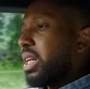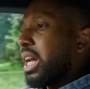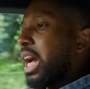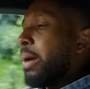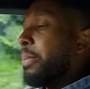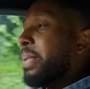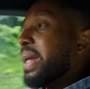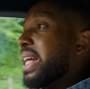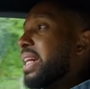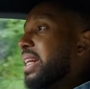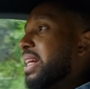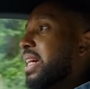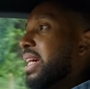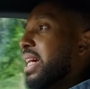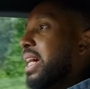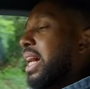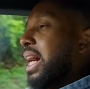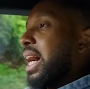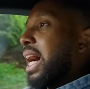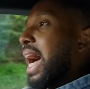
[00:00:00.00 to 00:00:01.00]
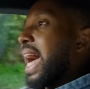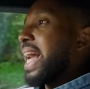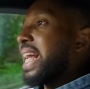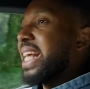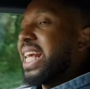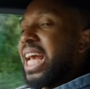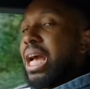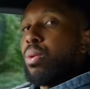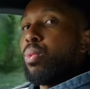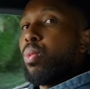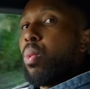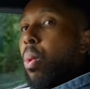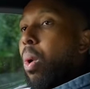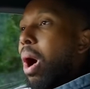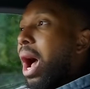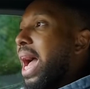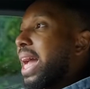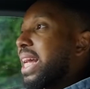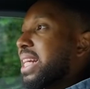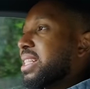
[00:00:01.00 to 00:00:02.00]
I mean, I get
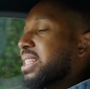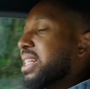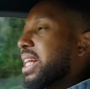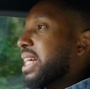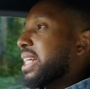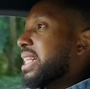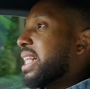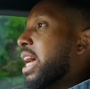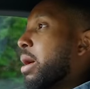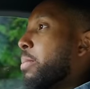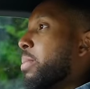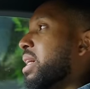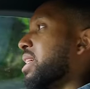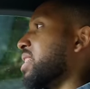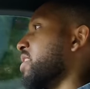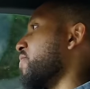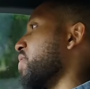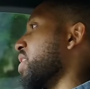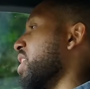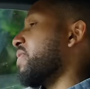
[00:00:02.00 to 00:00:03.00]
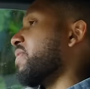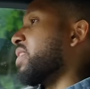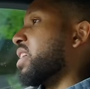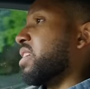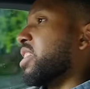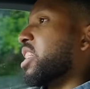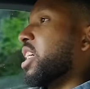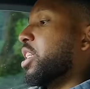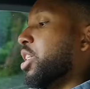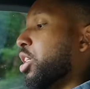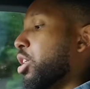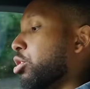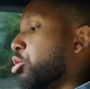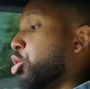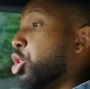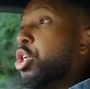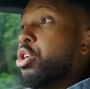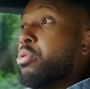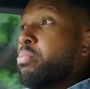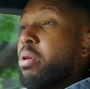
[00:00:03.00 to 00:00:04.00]
why it's like that because if you live in a sunny
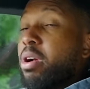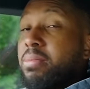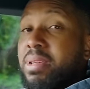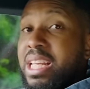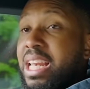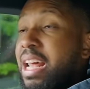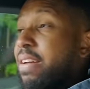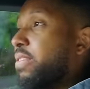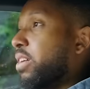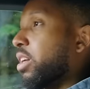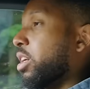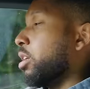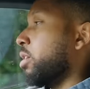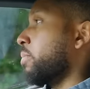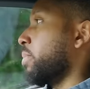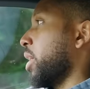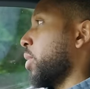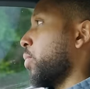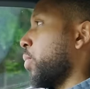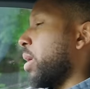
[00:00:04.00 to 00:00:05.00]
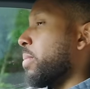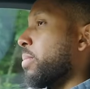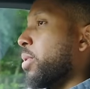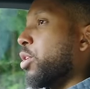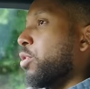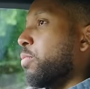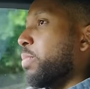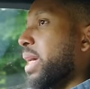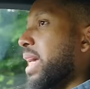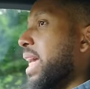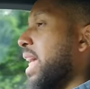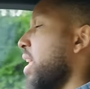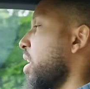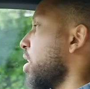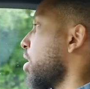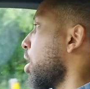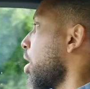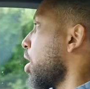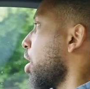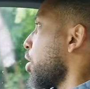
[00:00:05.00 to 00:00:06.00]
country, you're probably never going to be in wet mode. But
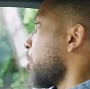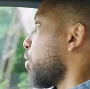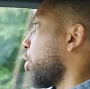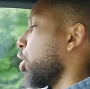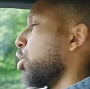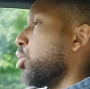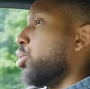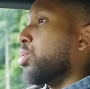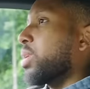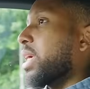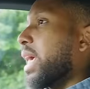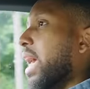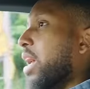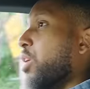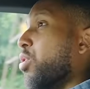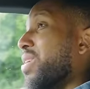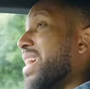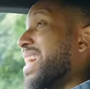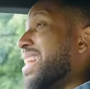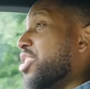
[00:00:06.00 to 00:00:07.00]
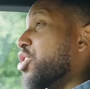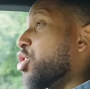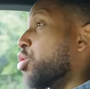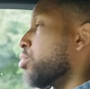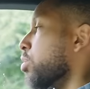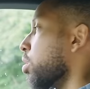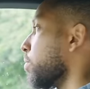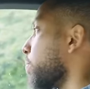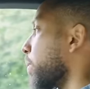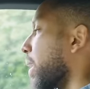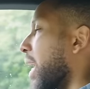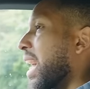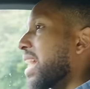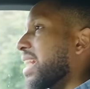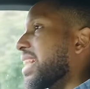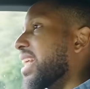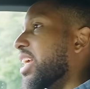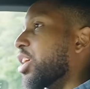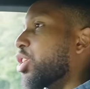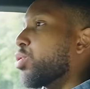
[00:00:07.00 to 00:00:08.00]
in the UK or in Europe, I
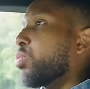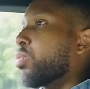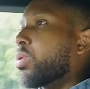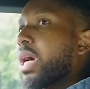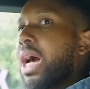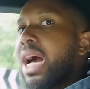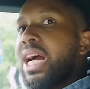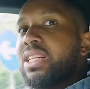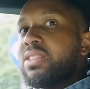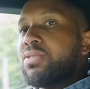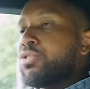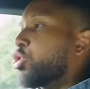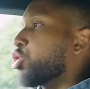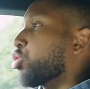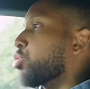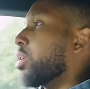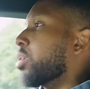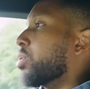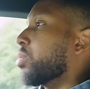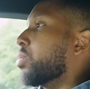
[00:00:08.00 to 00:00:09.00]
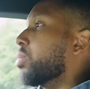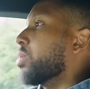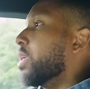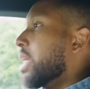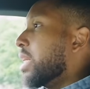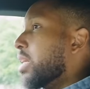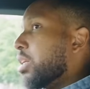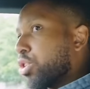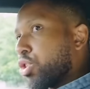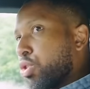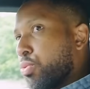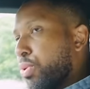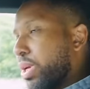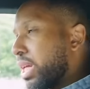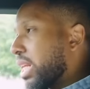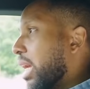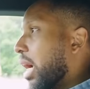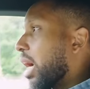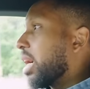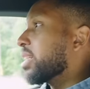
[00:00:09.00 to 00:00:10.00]
think you'll kind of struggle to
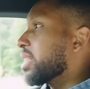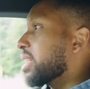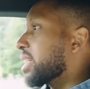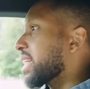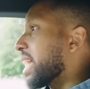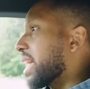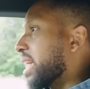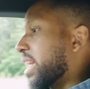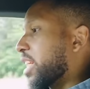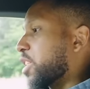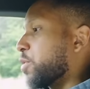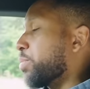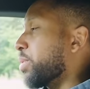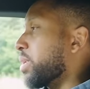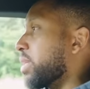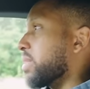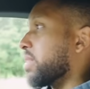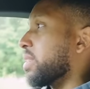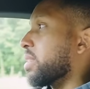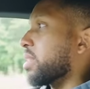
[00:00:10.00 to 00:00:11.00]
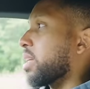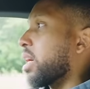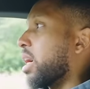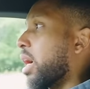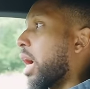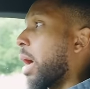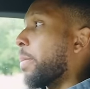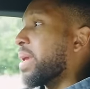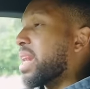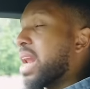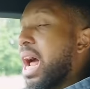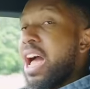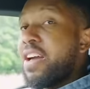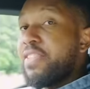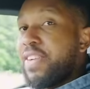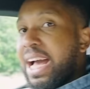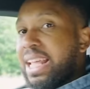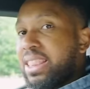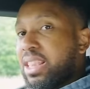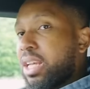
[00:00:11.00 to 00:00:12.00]
really understand and experience this car. I mean,
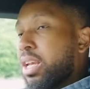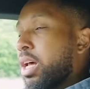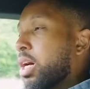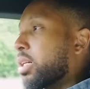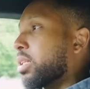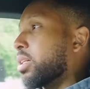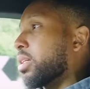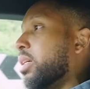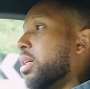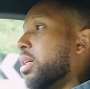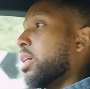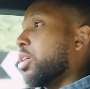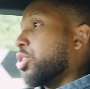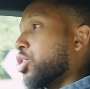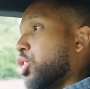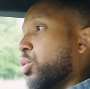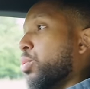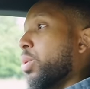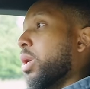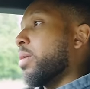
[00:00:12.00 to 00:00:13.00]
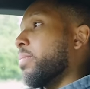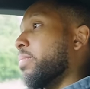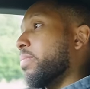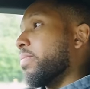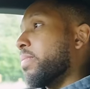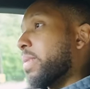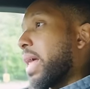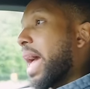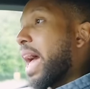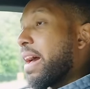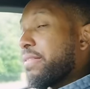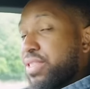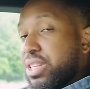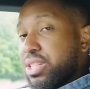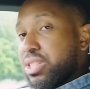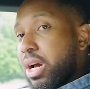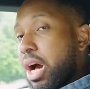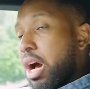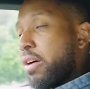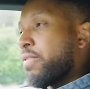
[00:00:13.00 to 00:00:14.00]
I've had the luck to um, have
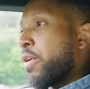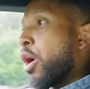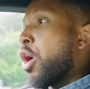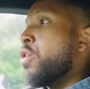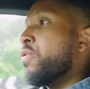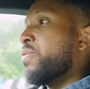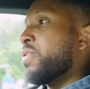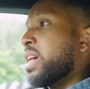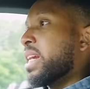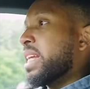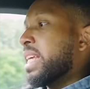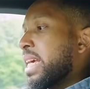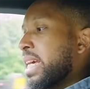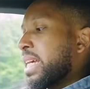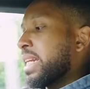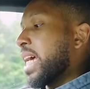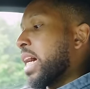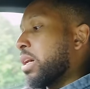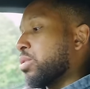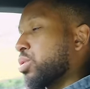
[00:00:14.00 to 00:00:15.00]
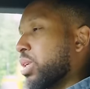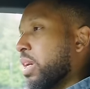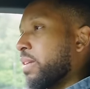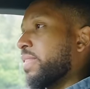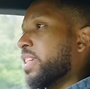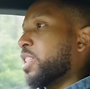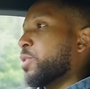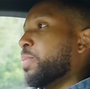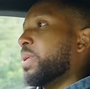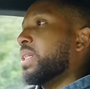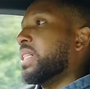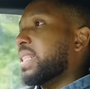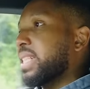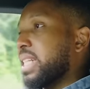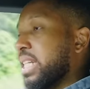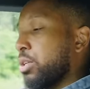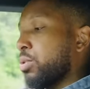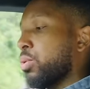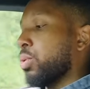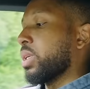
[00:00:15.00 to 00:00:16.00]
this car for over a year now, so I've experienced
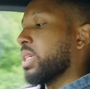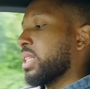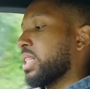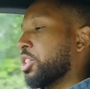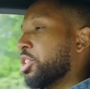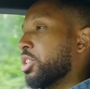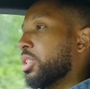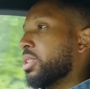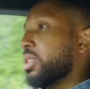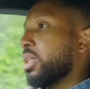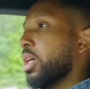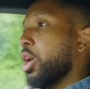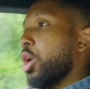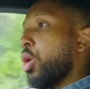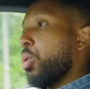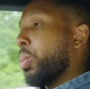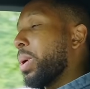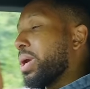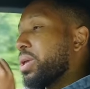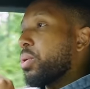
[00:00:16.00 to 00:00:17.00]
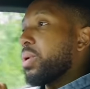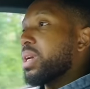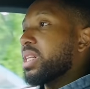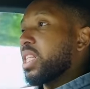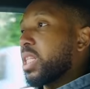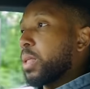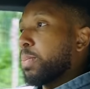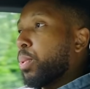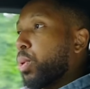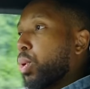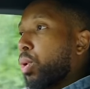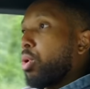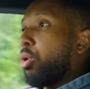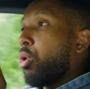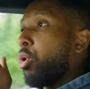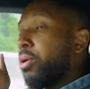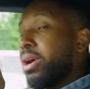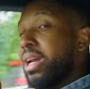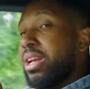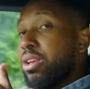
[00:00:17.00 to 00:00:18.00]
it in all conditions. When you're in sport
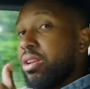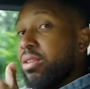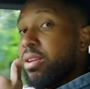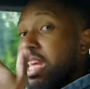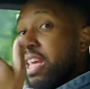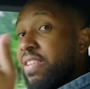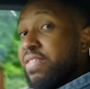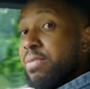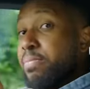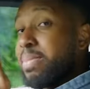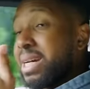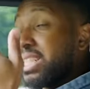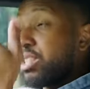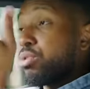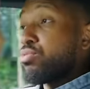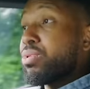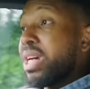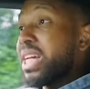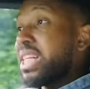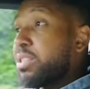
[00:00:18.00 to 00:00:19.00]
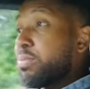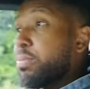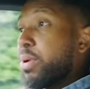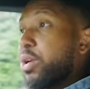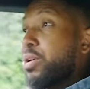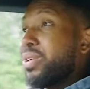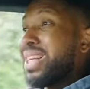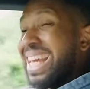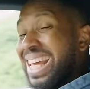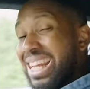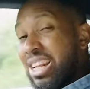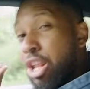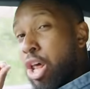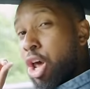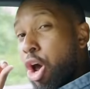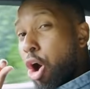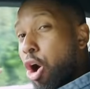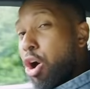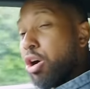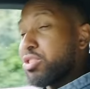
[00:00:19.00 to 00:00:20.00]
or in even better race mode, in
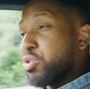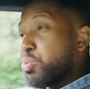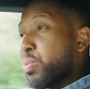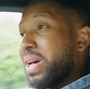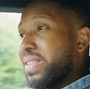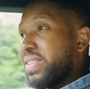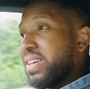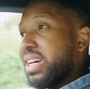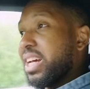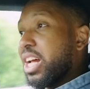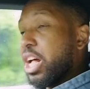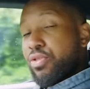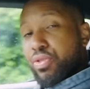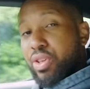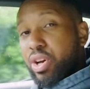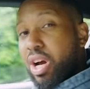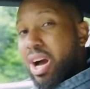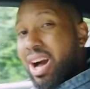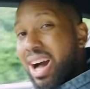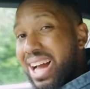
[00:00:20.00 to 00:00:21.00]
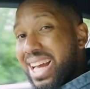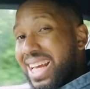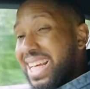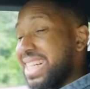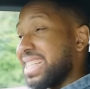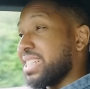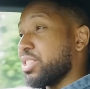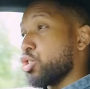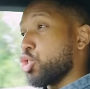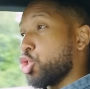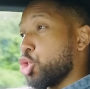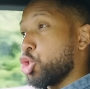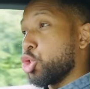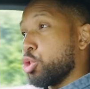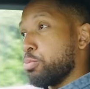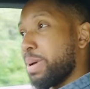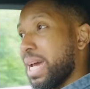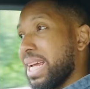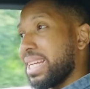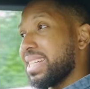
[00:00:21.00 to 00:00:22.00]
hot weather, the car is
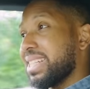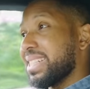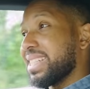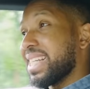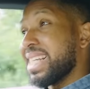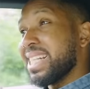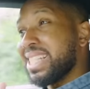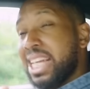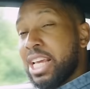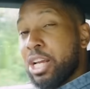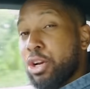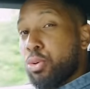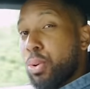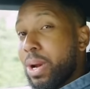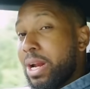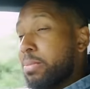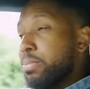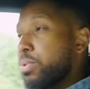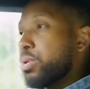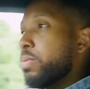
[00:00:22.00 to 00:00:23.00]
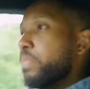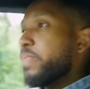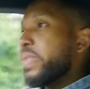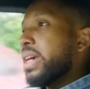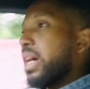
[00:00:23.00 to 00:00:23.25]
stupendous, it's incredible.